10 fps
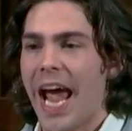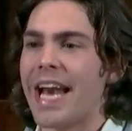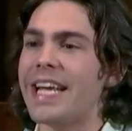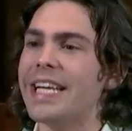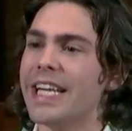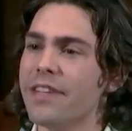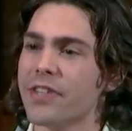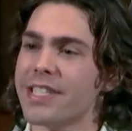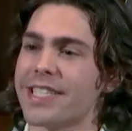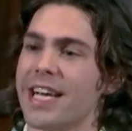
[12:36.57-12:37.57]
And he
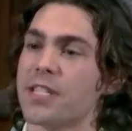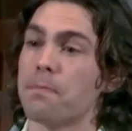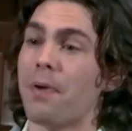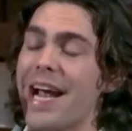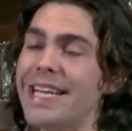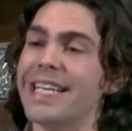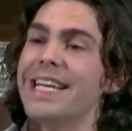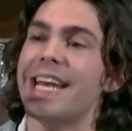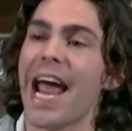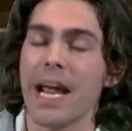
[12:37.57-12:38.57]
even says, by
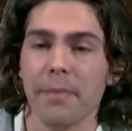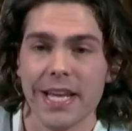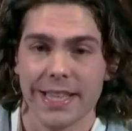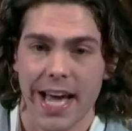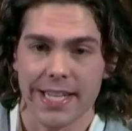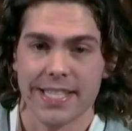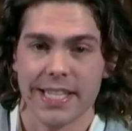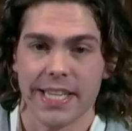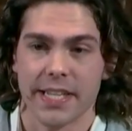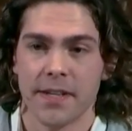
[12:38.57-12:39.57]
naming that
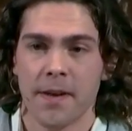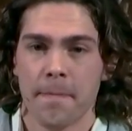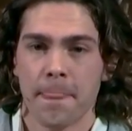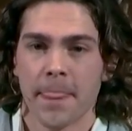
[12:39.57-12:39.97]
sin,